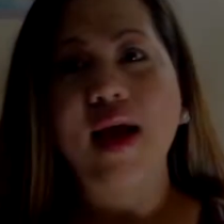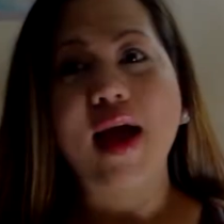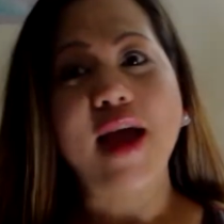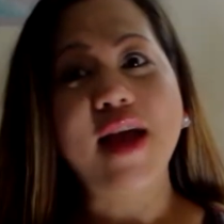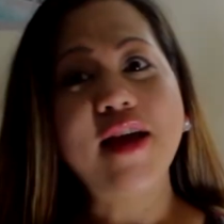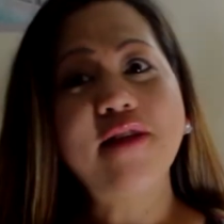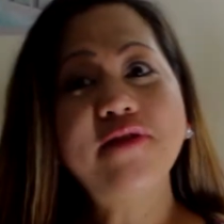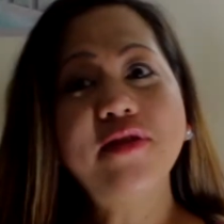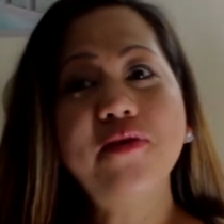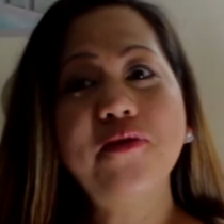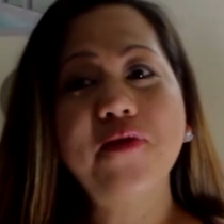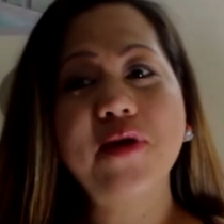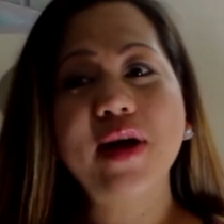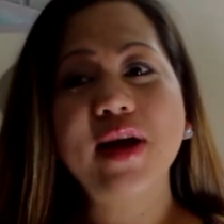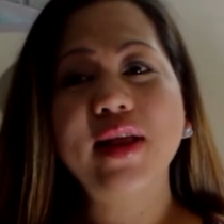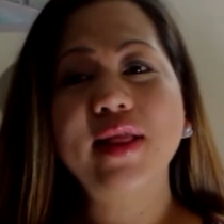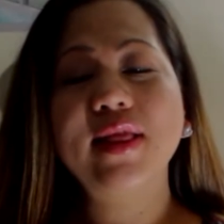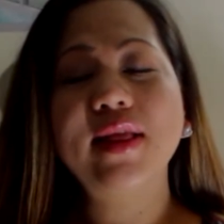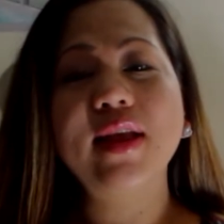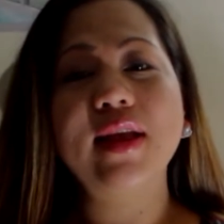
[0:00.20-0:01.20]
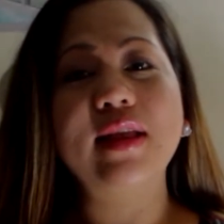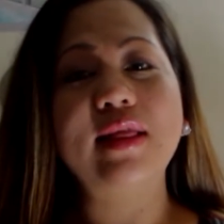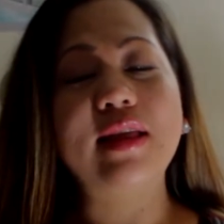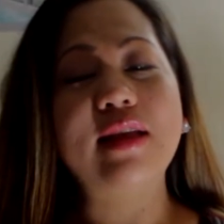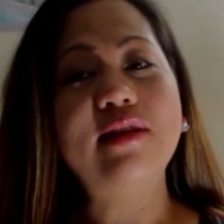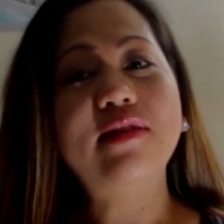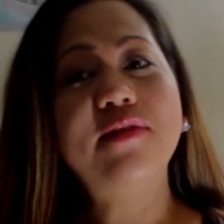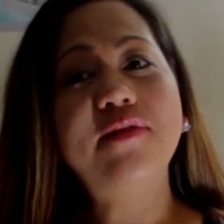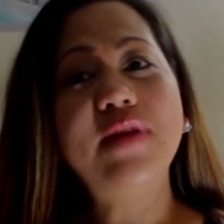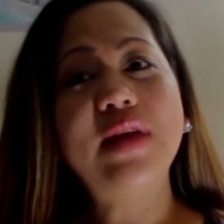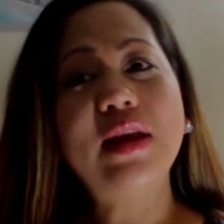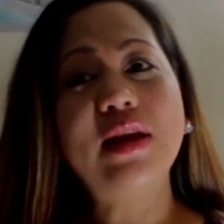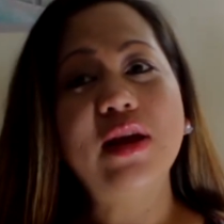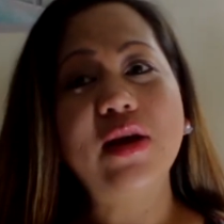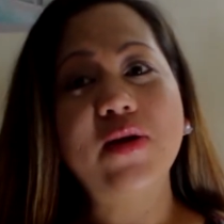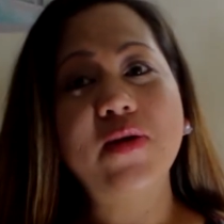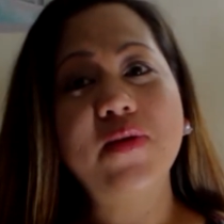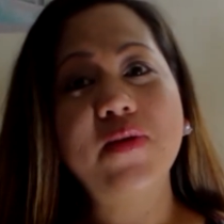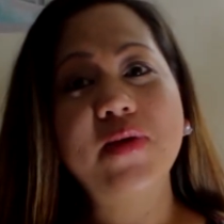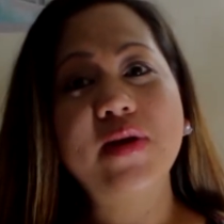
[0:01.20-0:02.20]
Hi everyone! This
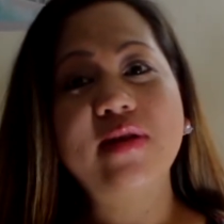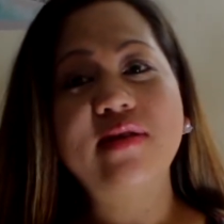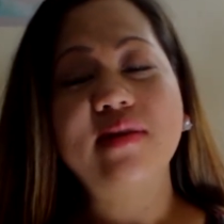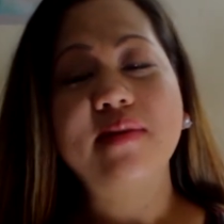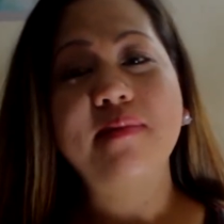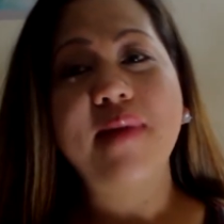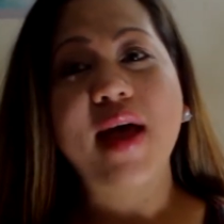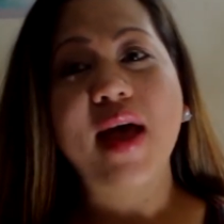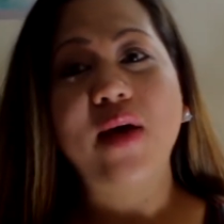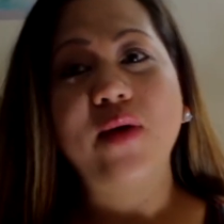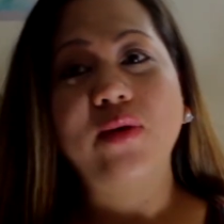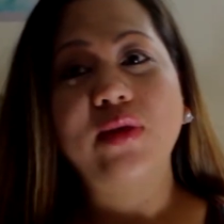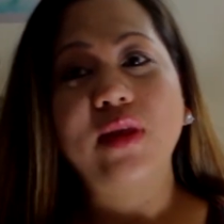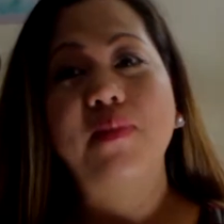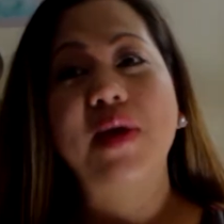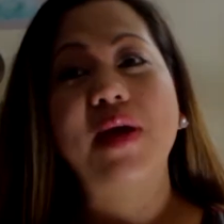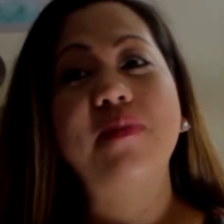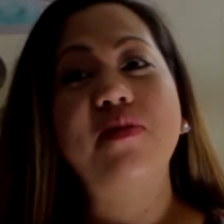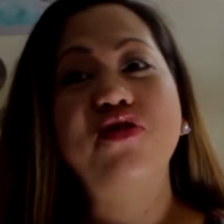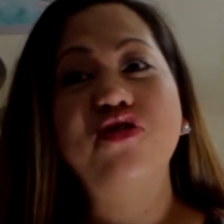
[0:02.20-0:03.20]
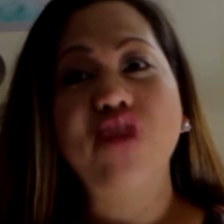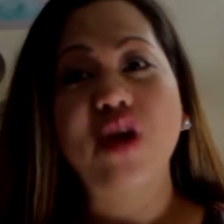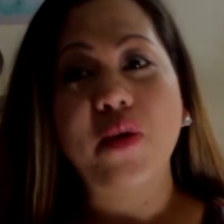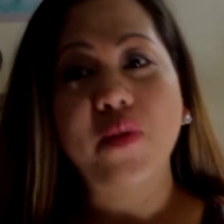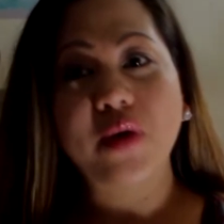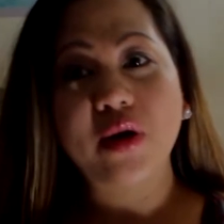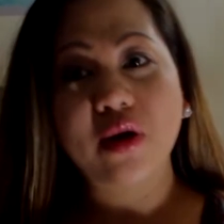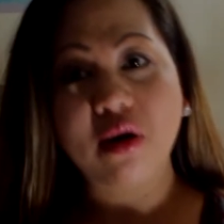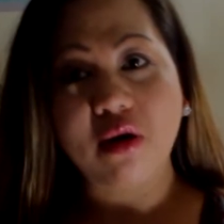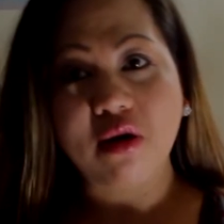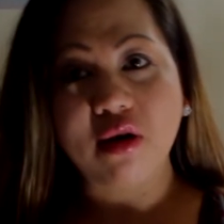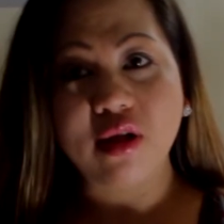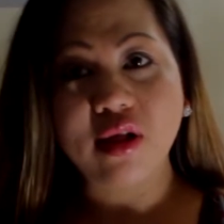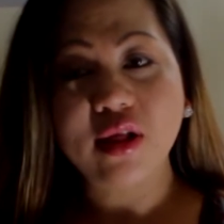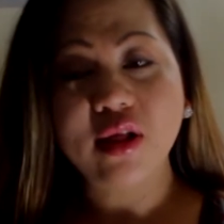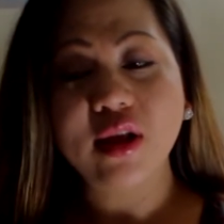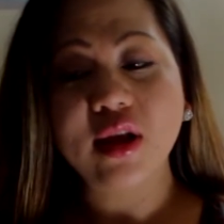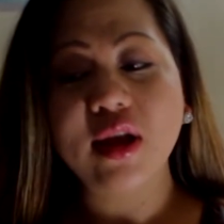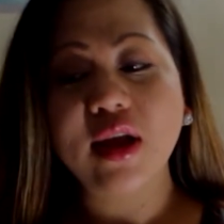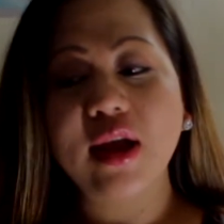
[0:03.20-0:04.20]
video is about baby shower haul.